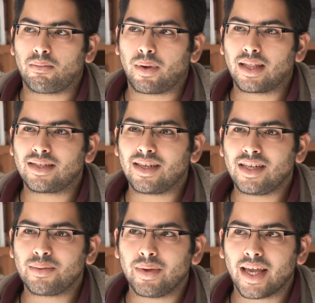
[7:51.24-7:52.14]

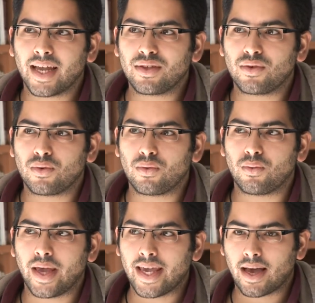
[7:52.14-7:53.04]
Palestinians began to
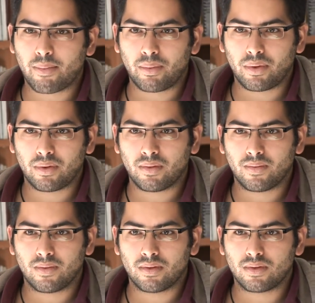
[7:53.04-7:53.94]
wake up
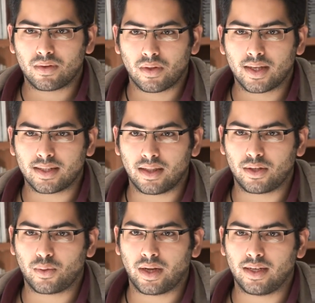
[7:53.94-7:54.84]
to this in the
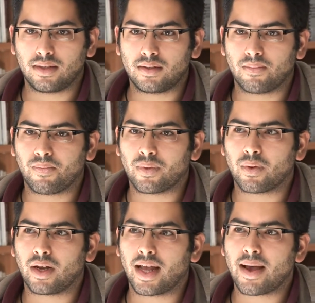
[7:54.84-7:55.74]
20s.
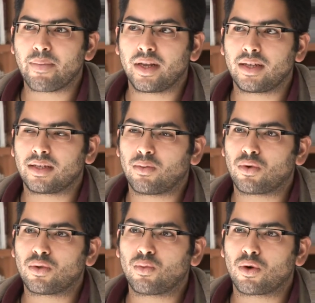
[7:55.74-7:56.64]
What had happened is in
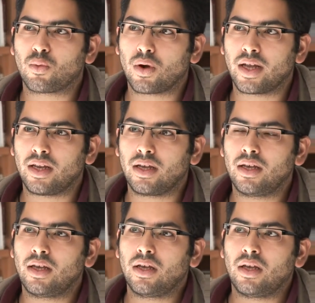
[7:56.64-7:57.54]
World War
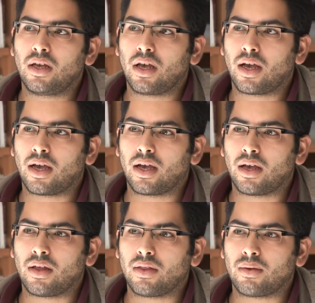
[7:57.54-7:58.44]

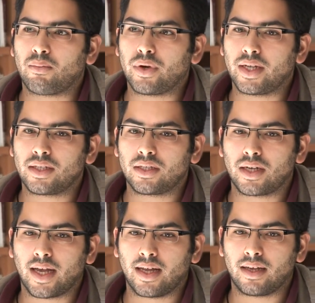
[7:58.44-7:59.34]
I, the British
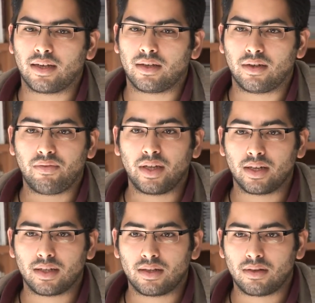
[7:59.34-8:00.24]
had defeated